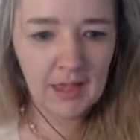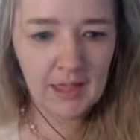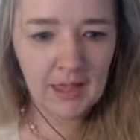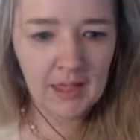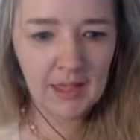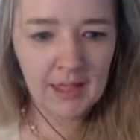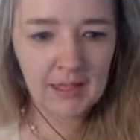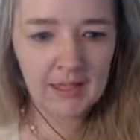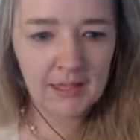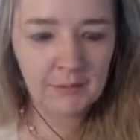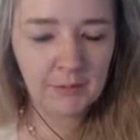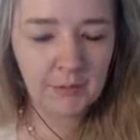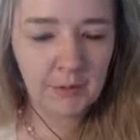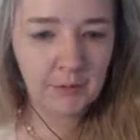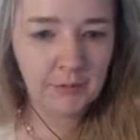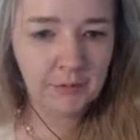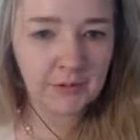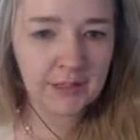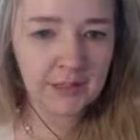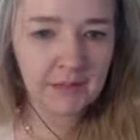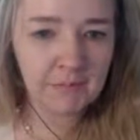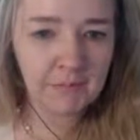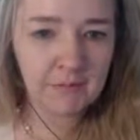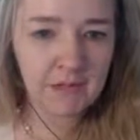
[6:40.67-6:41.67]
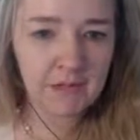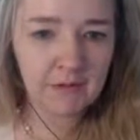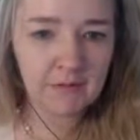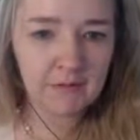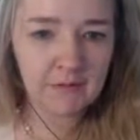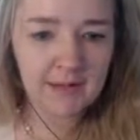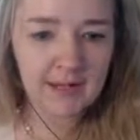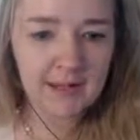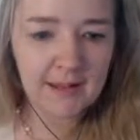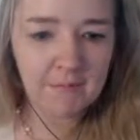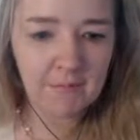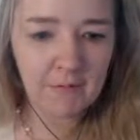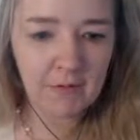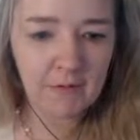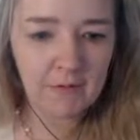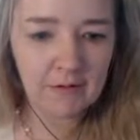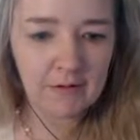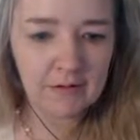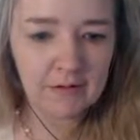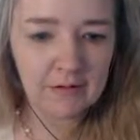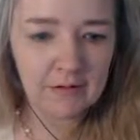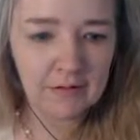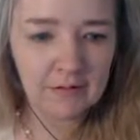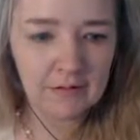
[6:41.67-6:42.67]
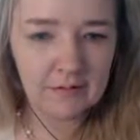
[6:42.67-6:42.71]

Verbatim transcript: I won't come here anymore.